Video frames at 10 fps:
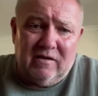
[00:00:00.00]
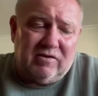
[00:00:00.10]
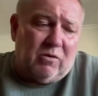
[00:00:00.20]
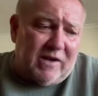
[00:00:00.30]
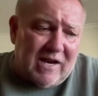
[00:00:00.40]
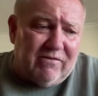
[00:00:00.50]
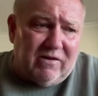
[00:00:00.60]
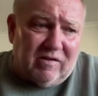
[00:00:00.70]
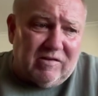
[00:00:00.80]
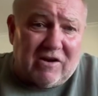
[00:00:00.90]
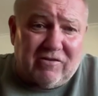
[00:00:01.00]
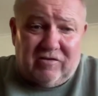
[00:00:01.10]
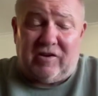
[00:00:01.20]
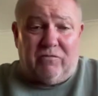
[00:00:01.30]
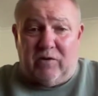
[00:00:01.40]
so we can have a discussion,
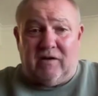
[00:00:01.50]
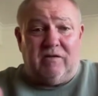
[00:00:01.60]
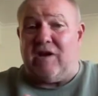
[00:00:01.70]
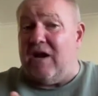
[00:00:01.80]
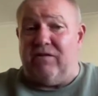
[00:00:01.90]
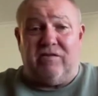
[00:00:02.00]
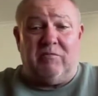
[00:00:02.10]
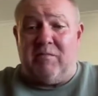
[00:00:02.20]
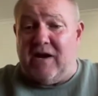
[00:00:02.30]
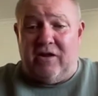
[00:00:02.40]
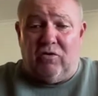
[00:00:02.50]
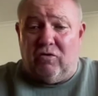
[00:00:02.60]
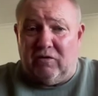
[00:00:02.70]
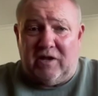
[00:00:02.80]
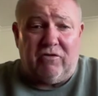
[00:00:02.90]
see if we can save you some money
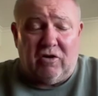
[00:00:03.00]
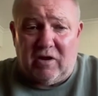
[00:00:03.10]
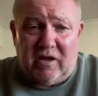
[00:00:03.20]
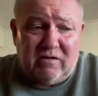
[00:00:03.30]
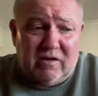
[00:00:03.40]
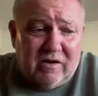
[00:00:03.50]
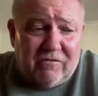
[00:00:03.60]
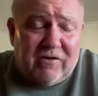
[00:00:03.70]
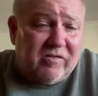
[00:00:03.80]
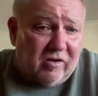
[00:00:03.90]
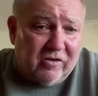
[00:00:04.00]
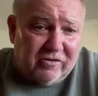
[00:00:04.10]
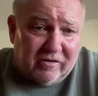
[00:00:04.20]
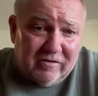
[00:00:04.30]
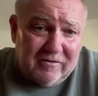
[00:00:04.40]
or give you a different
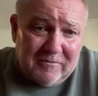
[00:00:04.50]
solution?